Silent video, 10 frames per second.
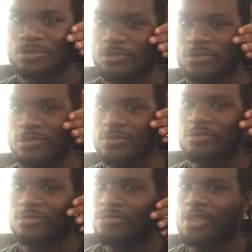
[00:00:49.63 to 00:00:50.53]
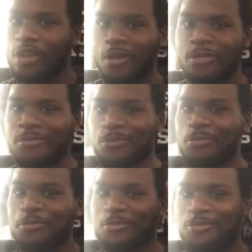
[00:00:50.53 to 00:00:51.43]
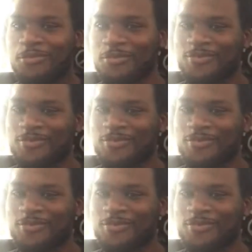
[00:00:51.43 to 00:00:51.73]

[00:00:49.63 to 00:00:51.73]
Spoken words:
I'm just gonna spritz it with